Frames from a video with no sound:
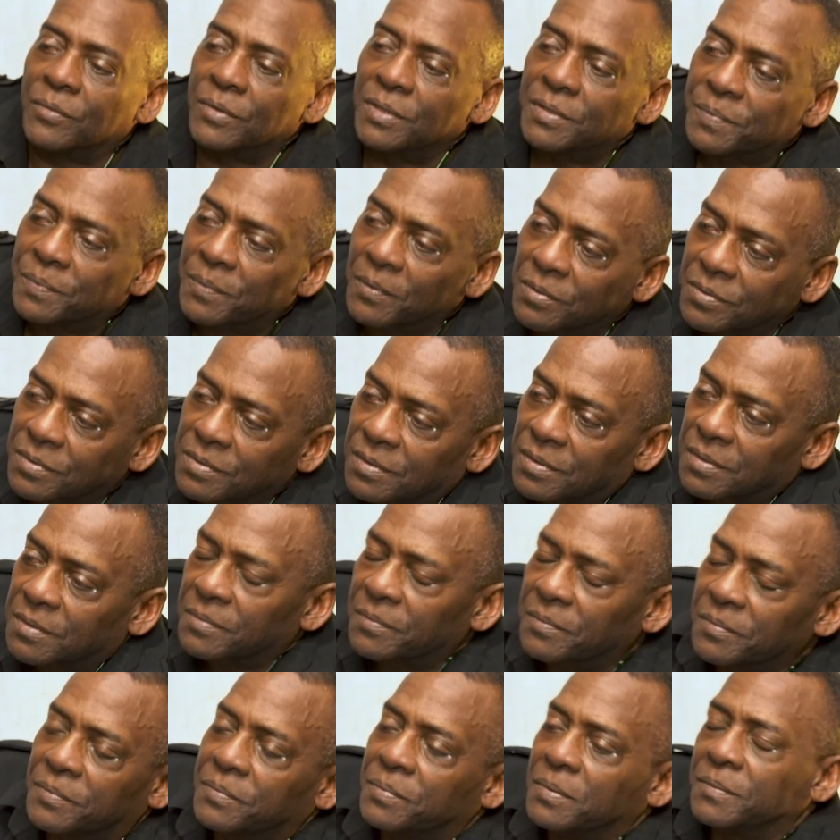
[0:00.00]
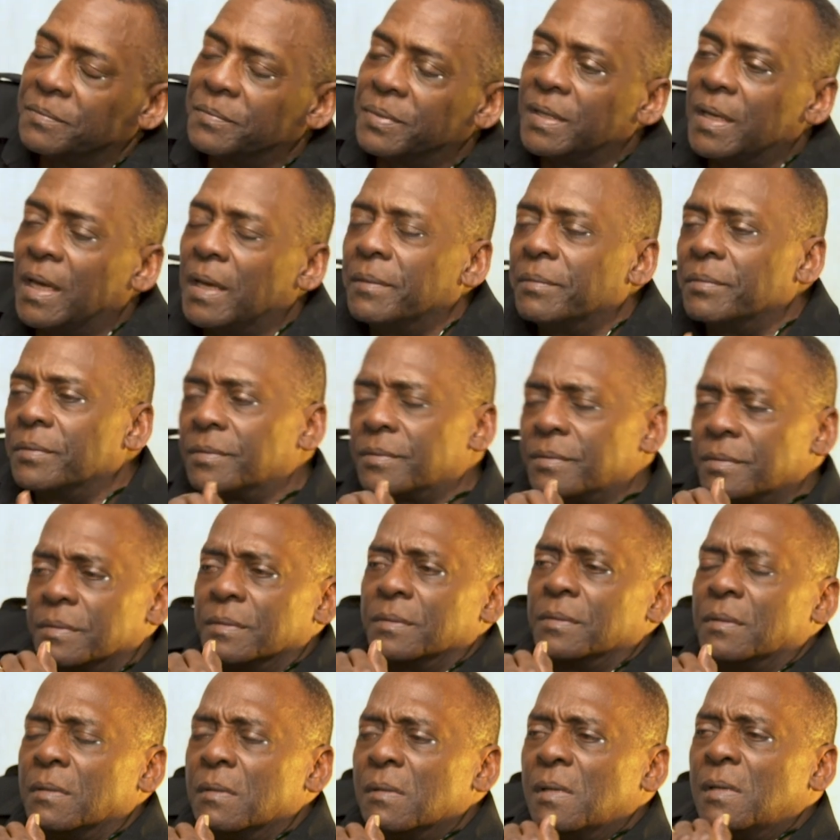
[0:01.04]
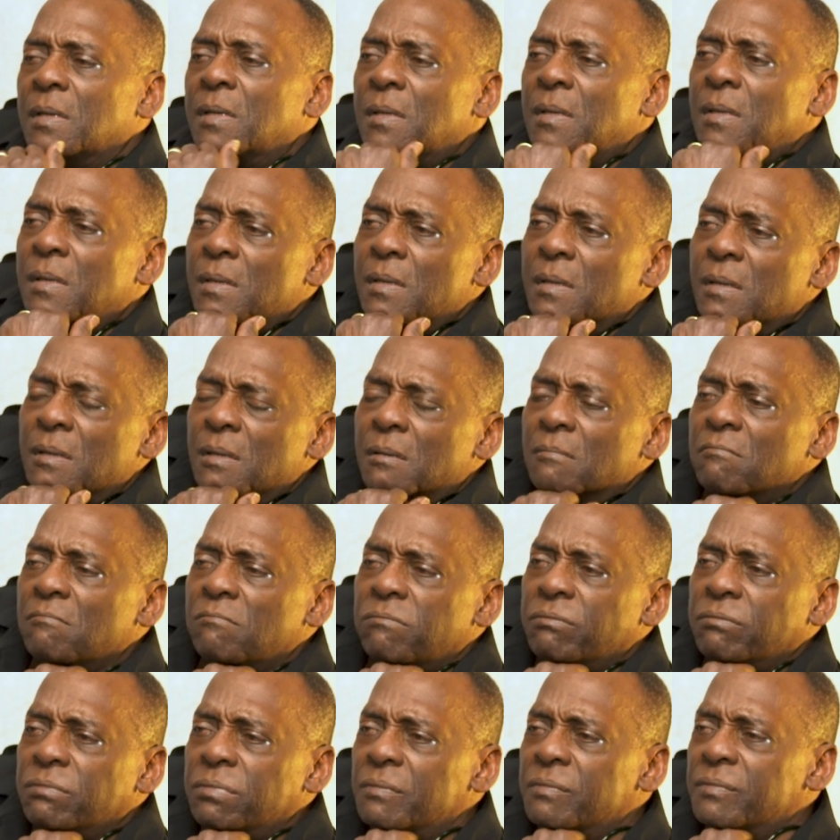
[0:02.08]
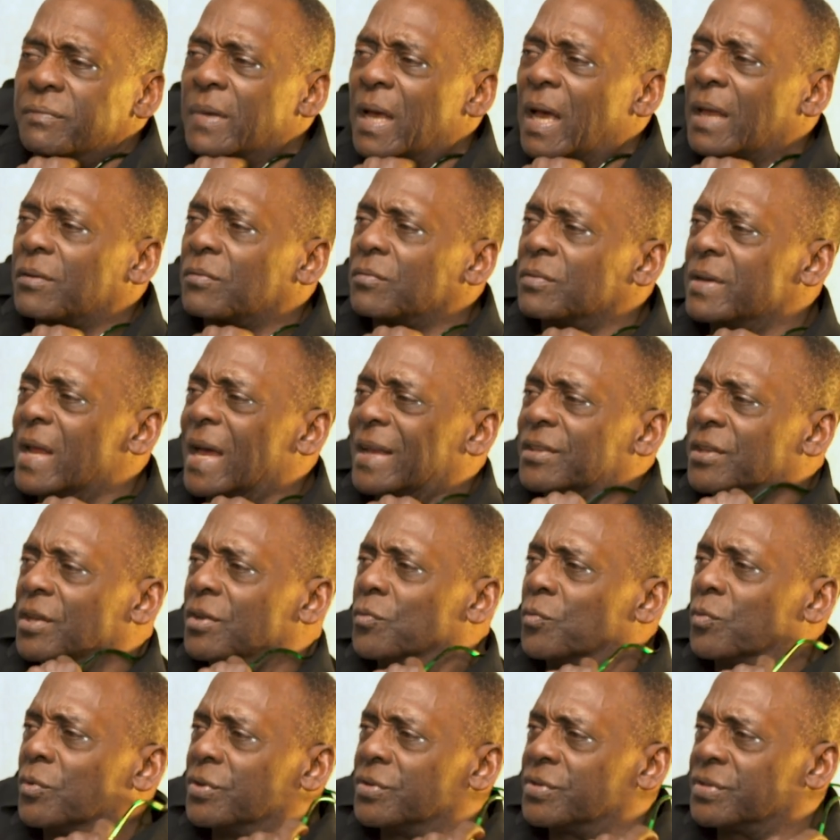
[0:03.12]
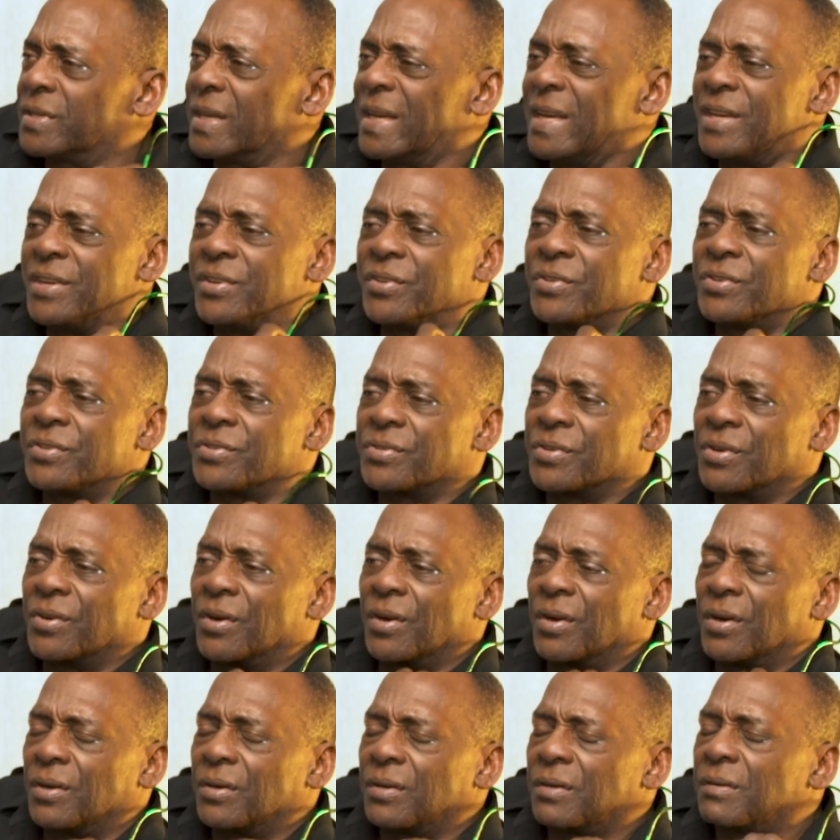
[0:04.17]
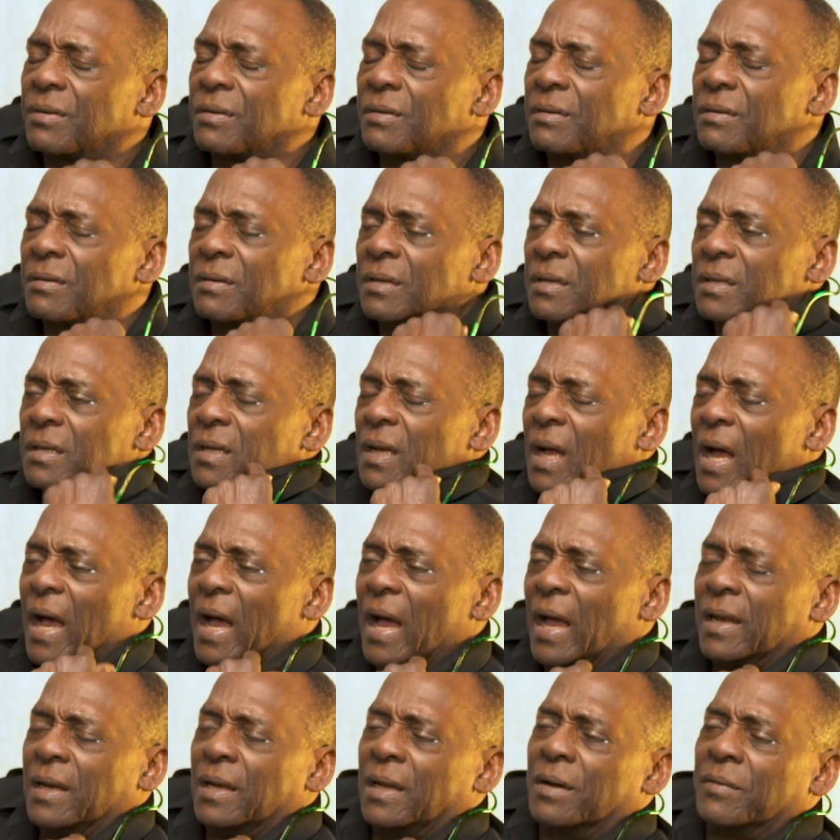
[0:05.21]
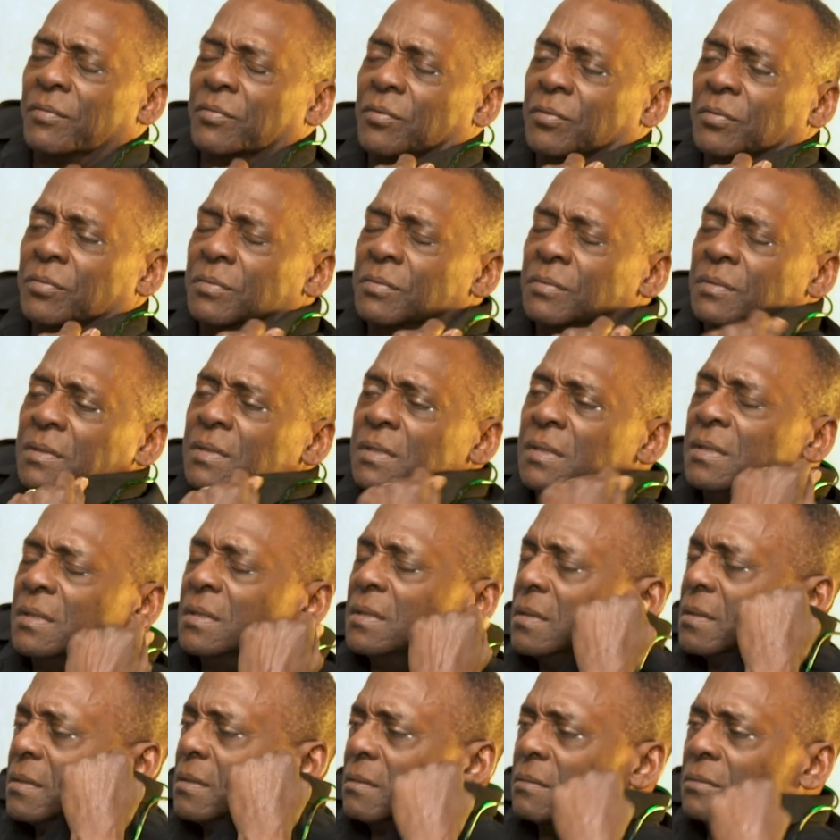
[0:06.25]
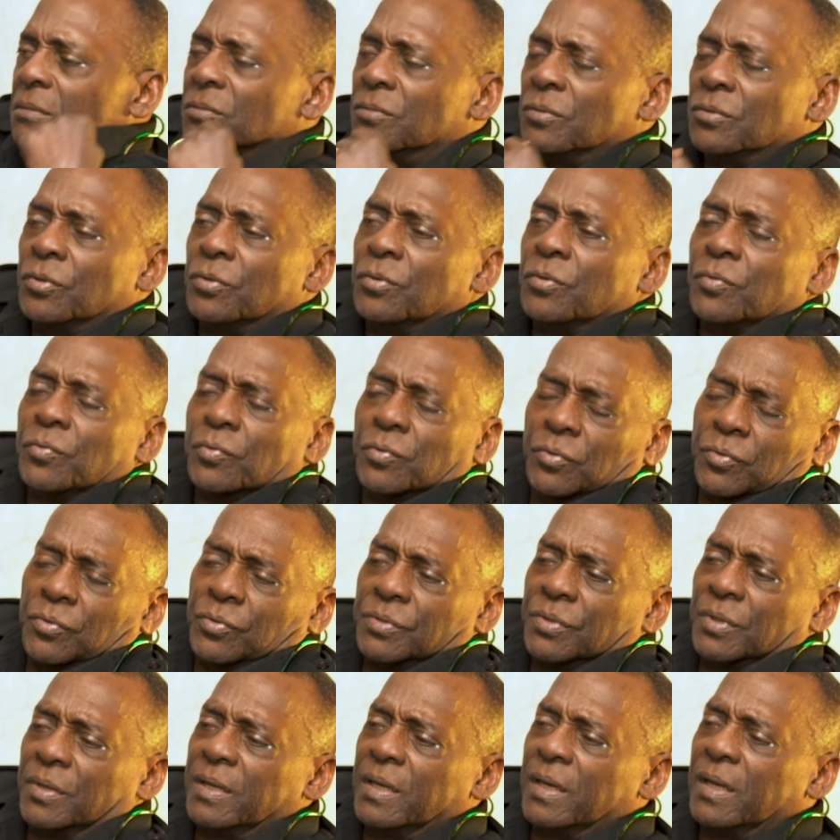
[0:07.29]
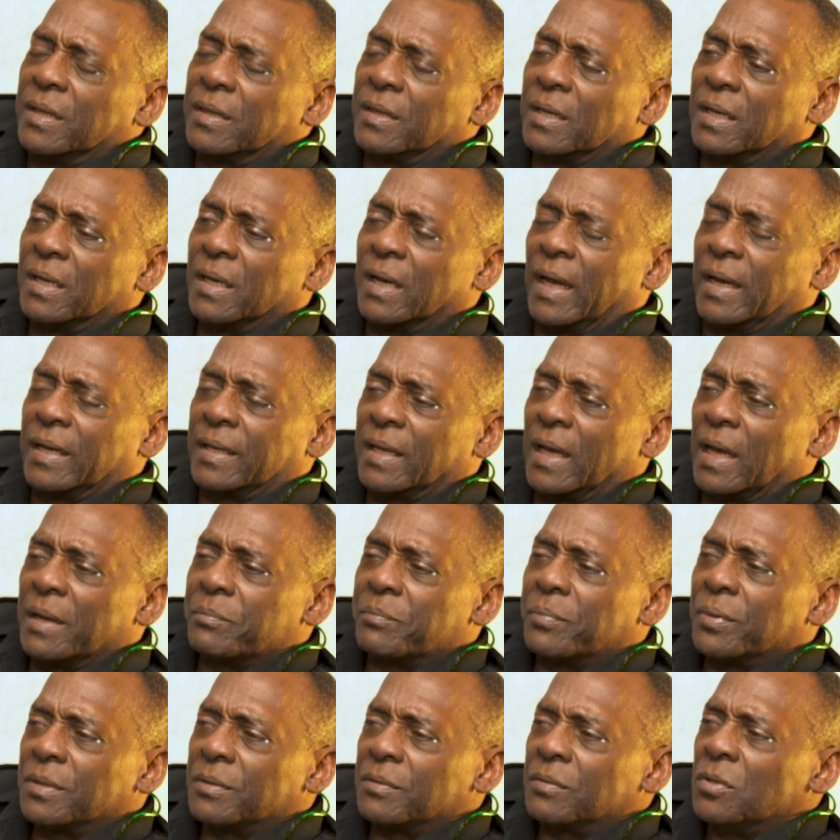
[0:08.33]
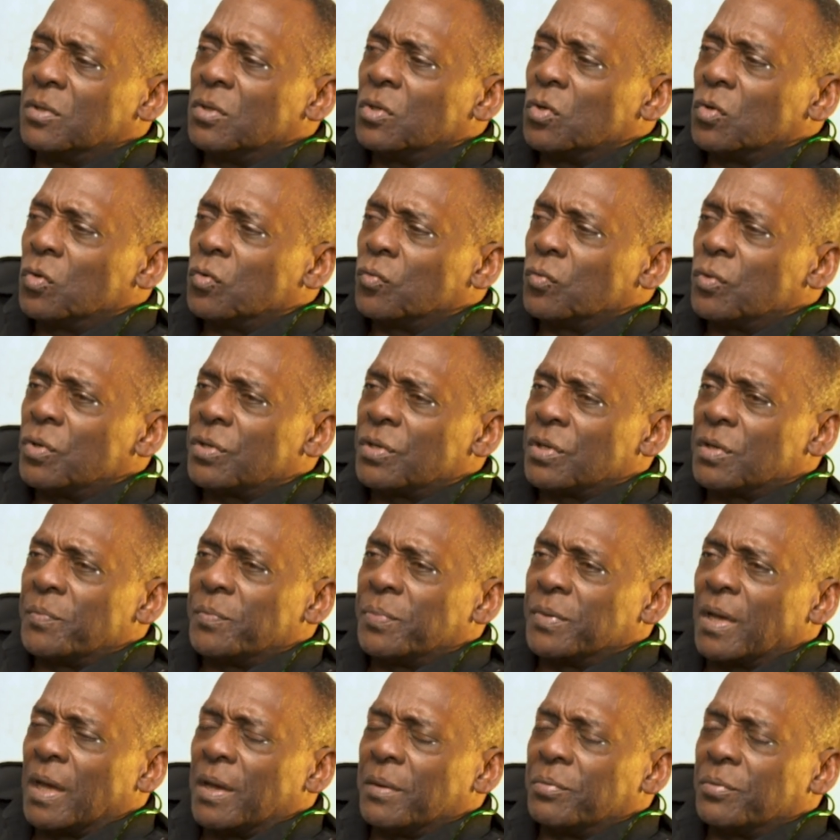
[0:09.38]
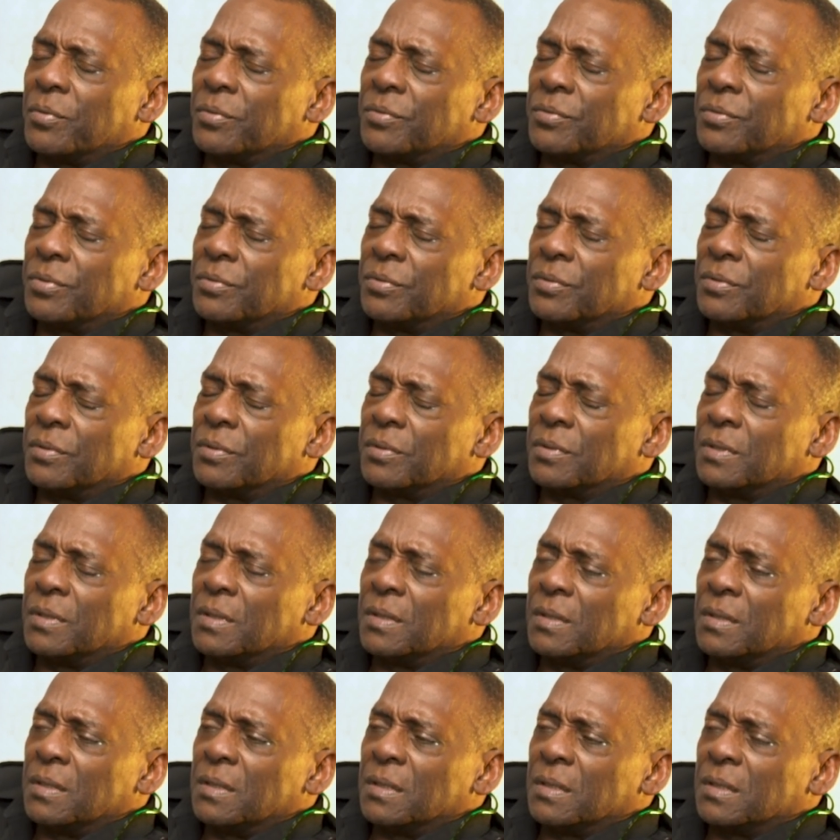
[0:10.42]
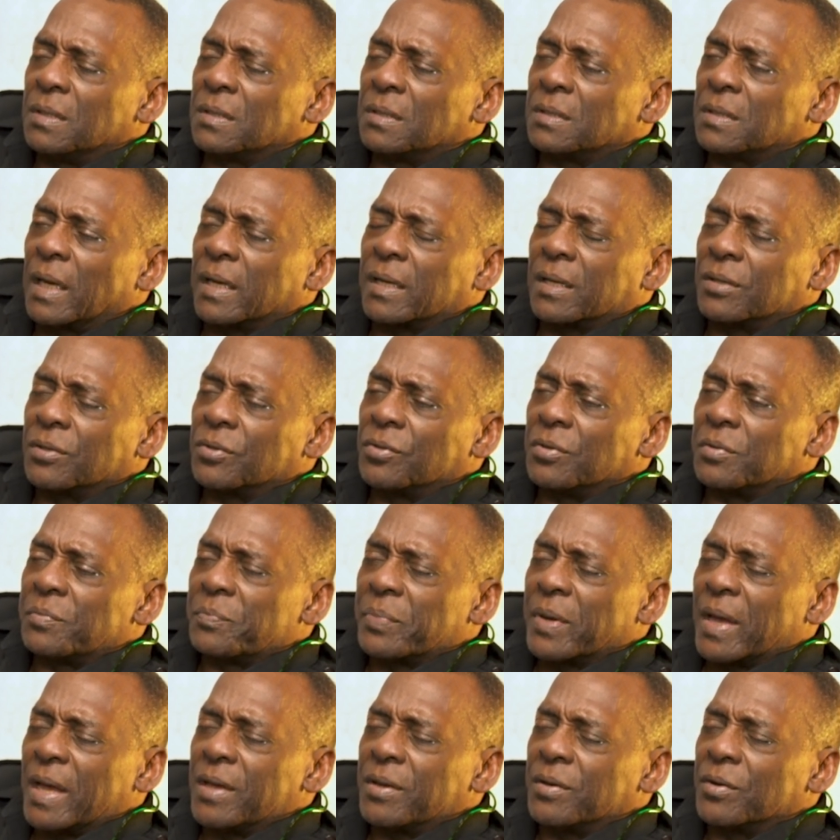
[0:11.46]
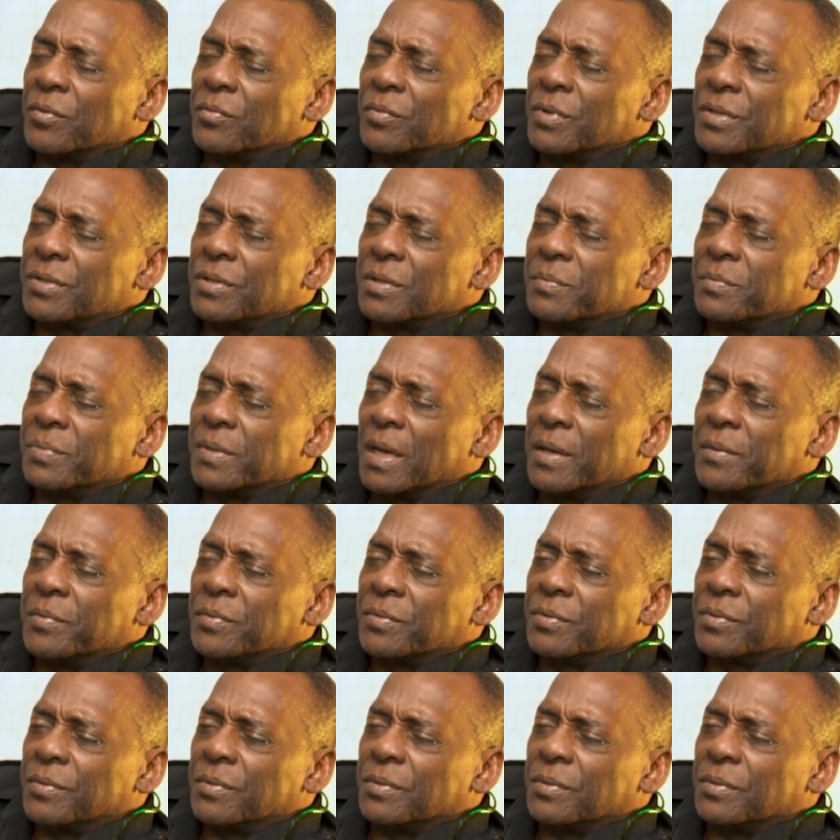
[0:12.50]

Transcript: We're supposed to be able to, not, not that we're sages or high level gurus or anything like that, but we should be able to, like a good painter, we should be able